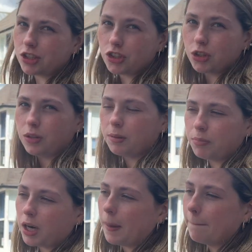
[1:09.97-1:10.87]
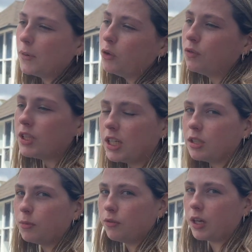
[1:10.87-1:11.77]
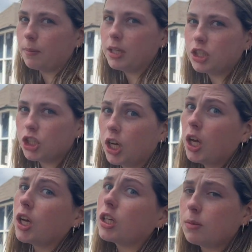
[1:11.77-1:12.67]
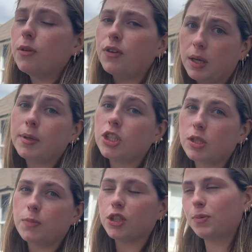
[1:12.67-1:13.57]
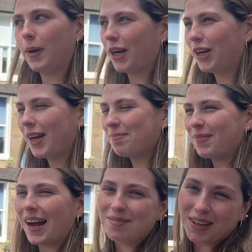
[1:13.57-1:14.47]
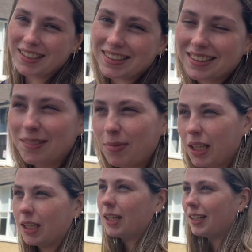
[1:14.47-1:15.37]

student, but I moved into moving image because moving image is much better in my personal opinion